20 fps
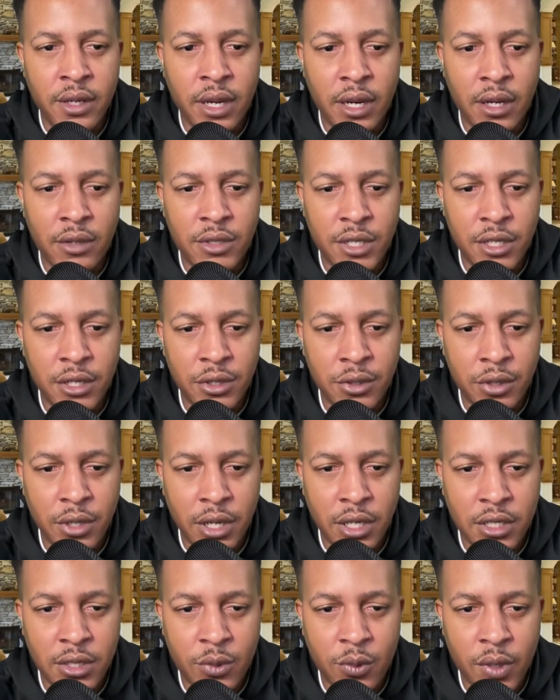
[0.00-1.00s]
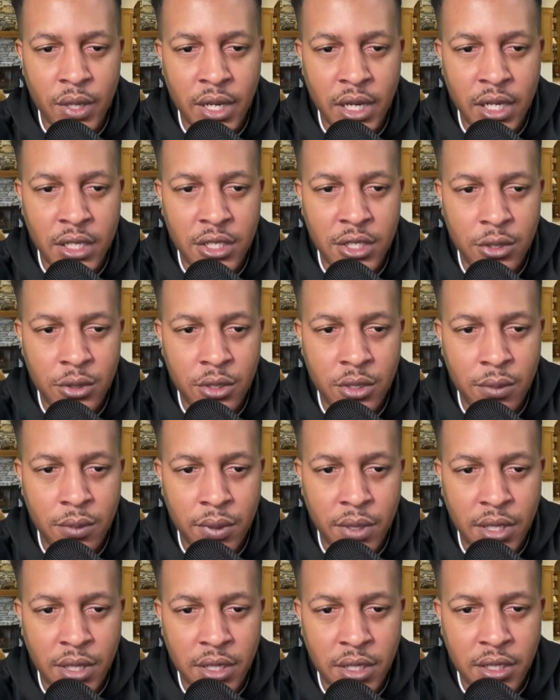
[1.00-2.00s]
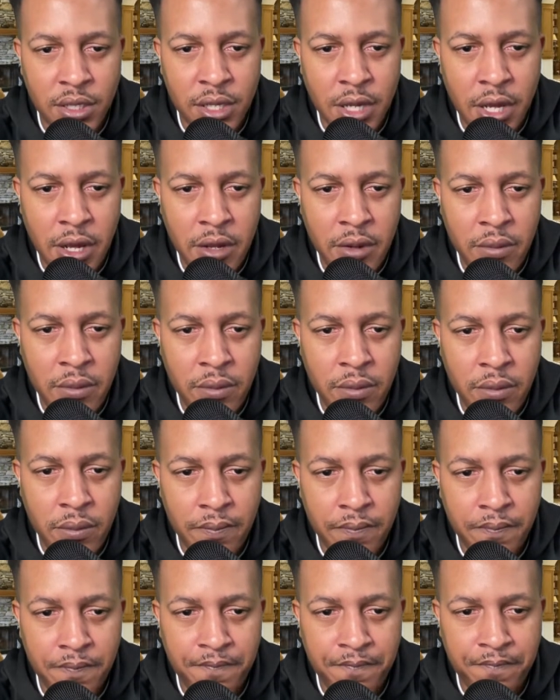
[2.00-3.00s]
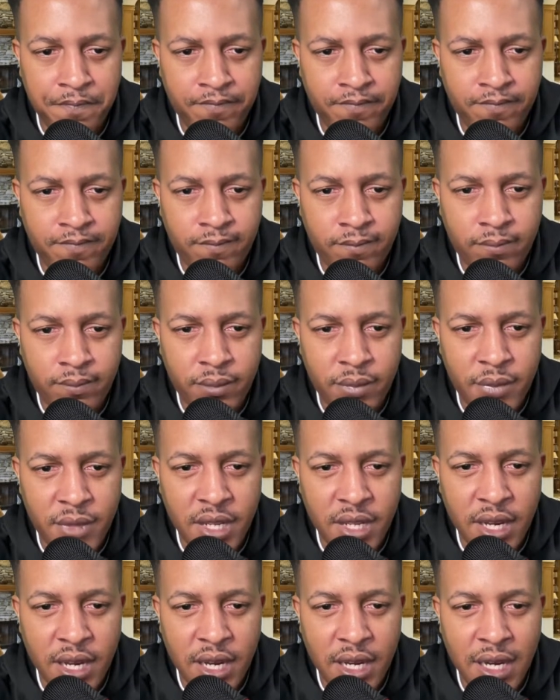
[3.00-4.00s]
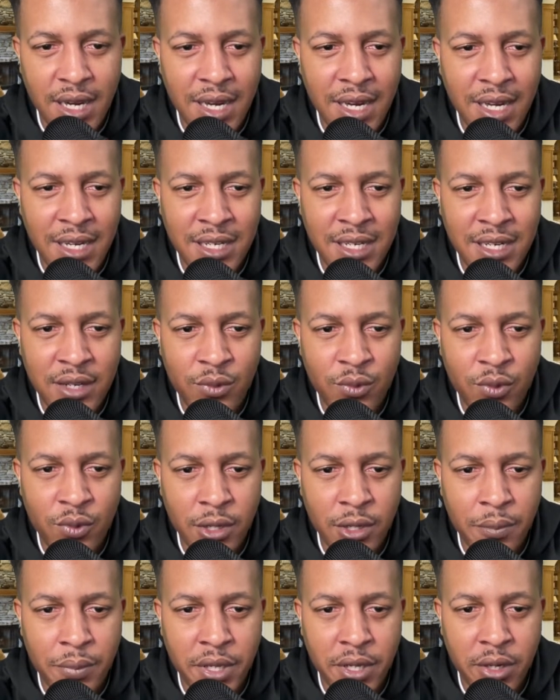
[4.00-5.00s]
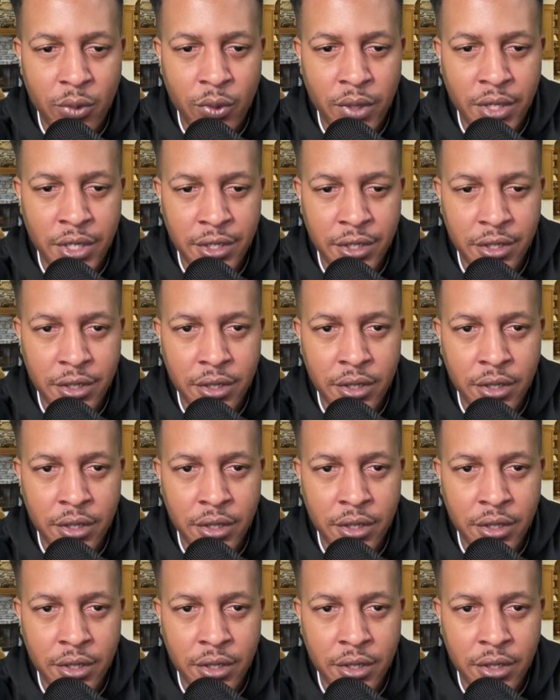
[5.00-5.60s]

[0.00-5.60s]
tell you guys, the way I chose to play this game, I didn't want to pick a winner.